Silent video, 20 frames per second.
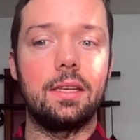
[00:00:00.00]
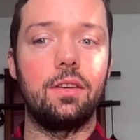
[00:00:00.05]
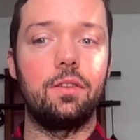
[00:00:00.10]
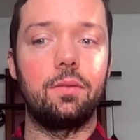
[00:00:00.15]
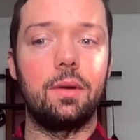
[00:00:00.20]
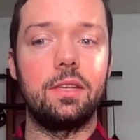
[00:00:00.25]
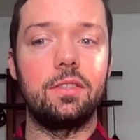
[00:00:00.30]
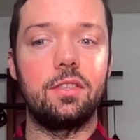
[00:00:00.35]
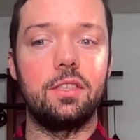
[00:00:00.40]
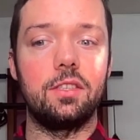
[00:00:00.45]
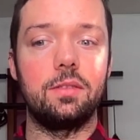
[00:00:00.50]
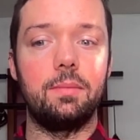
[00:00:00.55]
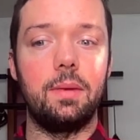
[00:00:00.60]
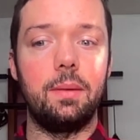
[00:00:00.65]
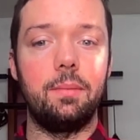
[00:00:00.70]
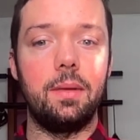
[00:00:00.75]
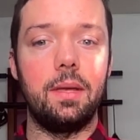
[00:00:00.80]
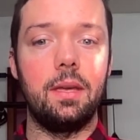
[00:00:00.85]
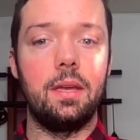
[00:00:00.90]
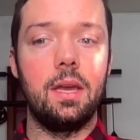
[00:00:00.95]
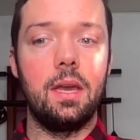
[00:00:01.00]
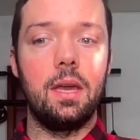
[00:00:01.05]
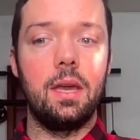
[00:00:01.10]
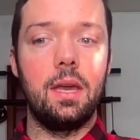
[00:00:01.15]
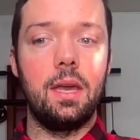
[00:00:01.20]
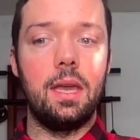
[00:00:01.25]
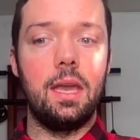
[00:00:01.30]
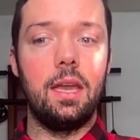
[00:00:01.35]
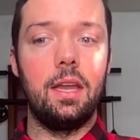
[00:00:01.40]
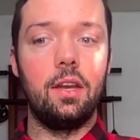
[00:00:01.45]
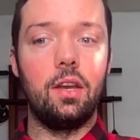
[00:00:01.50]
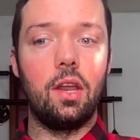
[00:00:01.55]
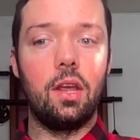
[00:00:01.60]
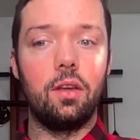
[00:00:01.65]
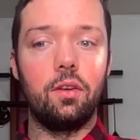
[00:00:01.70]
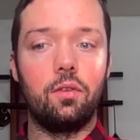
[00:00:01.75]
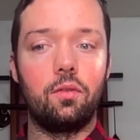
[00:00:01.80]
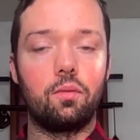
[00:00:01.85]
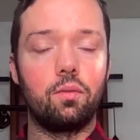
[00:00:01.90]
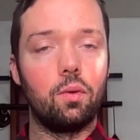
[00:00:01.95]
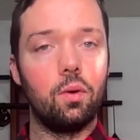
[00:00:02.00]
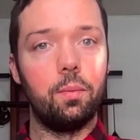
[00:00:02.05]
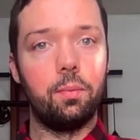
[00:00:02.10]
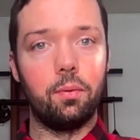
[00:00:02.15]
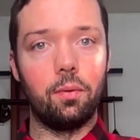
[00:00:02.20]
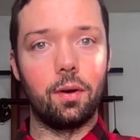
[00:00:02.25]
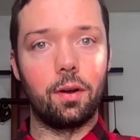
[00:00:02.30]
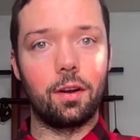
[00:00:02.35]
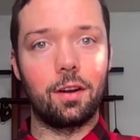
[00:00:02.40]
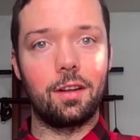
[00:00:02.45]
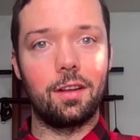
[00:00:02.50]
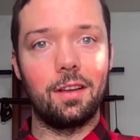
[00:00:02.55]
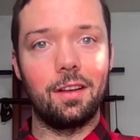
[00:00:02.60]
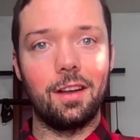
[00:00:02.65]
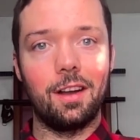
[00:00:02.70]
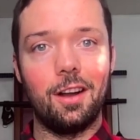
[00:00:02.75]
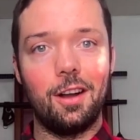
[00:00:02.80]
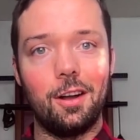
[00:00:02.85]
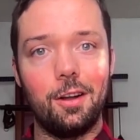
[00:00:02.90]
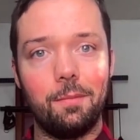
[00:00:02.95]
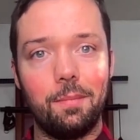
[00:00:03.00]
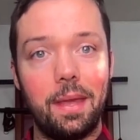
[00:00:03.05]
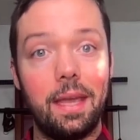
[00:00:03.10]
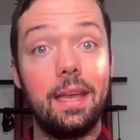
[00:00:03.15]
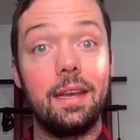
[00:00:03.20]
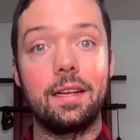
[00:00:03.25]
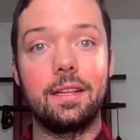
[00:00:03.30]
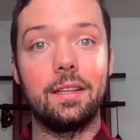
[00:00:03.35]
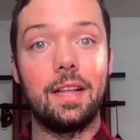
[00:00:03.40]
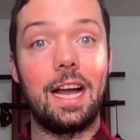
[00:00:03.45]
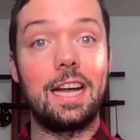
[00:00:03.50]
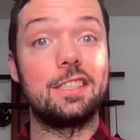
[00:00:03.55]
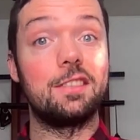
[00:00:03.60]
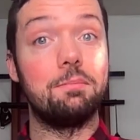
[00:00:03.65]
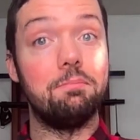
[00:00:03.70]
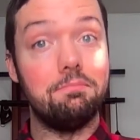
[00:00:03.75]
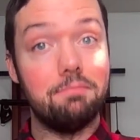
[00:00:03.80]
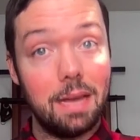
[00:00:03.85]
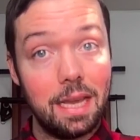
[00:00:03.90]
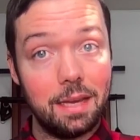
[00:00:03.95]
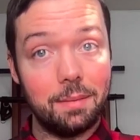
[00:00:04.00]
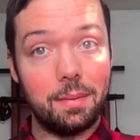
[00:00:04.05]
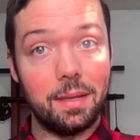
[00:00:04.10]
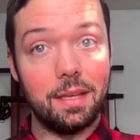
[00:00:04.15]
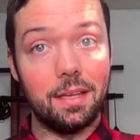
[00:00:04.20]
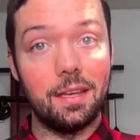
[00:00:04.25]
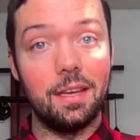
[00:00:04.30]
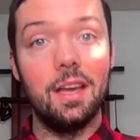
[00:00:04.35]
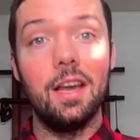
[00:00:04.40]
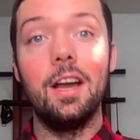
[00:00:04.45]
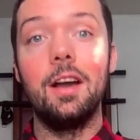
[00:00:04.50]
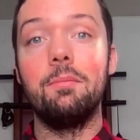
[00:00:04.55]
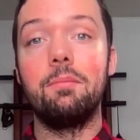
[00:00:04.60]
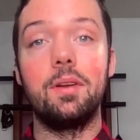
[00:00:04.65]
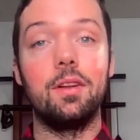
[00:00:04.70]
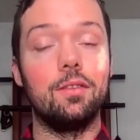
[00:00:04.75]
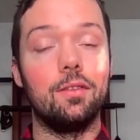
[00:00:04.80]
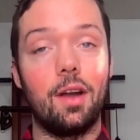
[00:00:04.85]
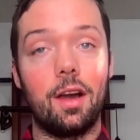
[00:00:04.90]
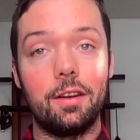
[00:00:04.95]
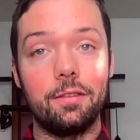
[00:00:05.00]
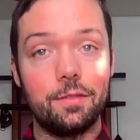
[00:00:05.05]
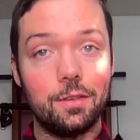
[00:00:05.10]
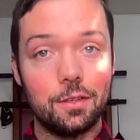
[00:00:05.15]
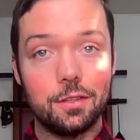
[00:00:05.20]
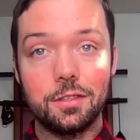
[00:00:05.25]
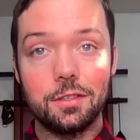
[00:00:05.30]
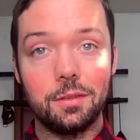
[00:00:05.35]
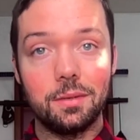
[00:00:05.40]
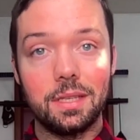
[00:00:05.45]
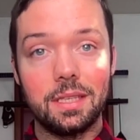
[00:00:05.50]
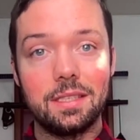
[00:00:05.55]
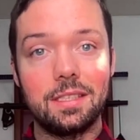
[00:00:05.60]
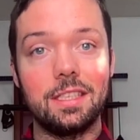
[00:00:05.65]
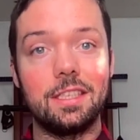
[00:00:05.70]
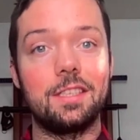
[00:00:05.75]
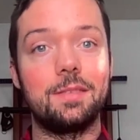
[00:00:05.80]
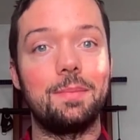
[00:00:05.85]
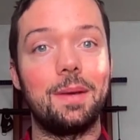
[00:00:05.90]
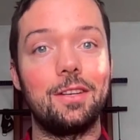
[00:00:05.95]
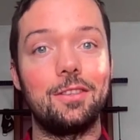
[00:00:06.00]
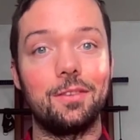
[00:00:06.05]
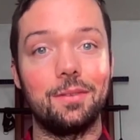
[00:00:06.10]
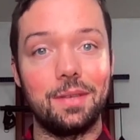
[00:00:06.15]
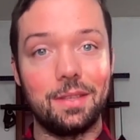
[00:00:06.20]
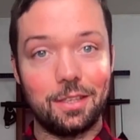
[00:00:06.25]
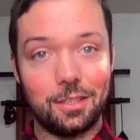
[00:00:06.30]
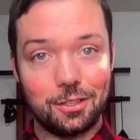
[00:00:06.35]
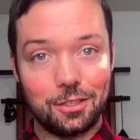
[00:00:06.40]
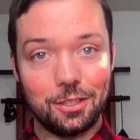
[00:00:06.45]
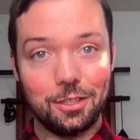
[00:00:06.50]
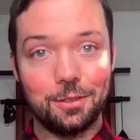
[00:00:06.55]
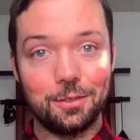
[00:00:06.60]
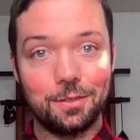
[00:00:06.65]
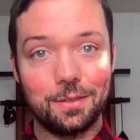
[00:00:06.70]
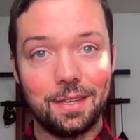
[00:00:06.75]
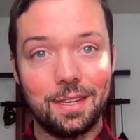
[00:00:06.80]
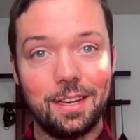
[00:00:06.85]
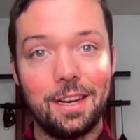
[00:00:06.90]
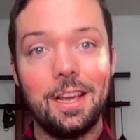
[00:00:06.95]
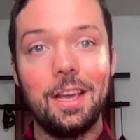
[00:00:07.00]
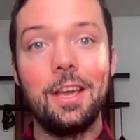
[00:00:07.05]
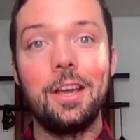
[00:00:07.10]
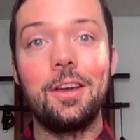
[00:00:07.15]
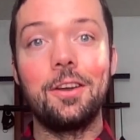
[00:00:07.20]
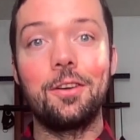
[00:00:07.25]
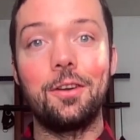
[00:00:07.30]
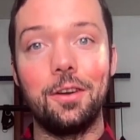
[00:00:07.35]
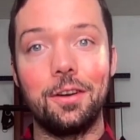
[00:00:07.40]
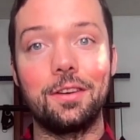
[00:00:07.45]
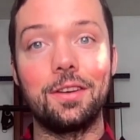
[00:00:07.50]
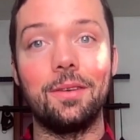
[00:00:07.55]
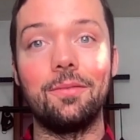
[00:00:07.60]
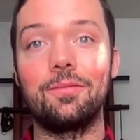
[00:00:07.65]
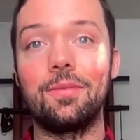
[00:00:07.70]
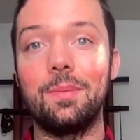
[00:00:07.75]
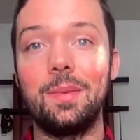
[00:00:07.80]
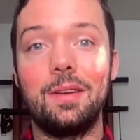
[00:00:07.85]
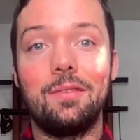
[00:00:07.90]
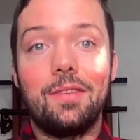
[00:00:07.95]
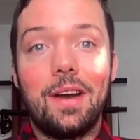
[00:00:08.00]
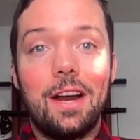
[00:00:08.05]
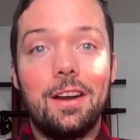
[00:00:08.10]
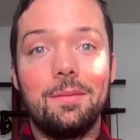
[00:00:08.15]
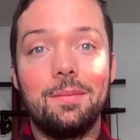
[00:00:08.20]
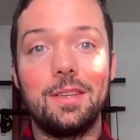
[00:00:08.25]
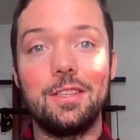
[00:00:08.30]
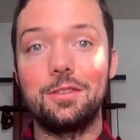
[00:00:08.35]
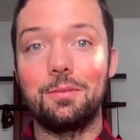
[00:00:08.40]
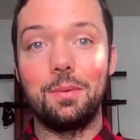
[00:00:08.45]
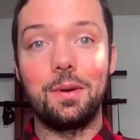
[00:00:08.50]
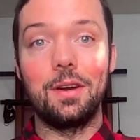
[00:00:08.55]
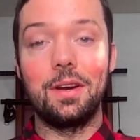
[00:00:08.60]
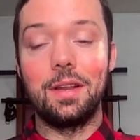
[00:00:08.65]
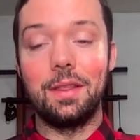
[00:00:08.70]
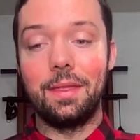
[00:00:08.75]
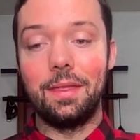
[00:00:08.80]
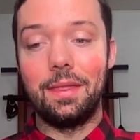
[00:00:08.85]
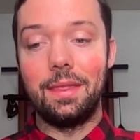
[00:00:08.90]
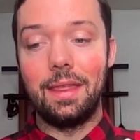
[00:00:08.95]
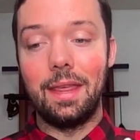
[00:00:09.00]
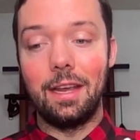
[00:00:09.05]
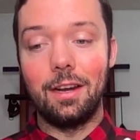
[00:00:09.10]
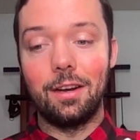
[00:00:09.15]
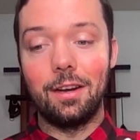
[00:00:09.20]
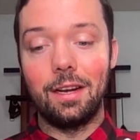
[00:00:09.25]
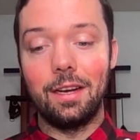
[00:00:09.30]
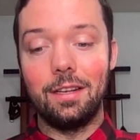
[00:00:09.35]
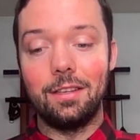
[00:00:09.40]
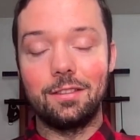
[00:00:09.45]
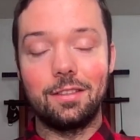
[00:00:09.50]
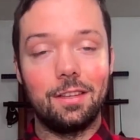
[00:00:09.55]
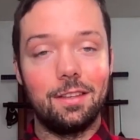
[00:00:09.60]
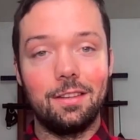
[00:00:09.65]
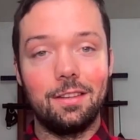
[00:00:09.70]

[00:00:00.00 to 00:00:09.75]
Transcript: questions maybe in group work, in class maybe, but a lot of your students, especially the children, could come from environments where there is